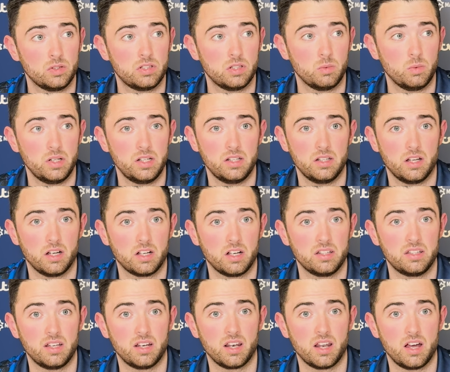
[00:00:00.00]
win like I
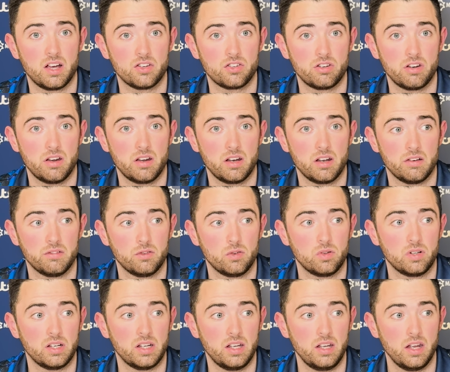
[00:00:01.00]
did last year, and I've
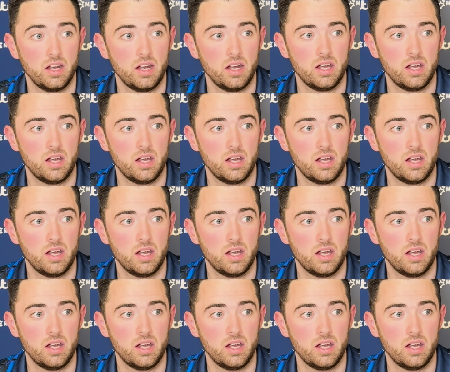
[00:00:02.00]
already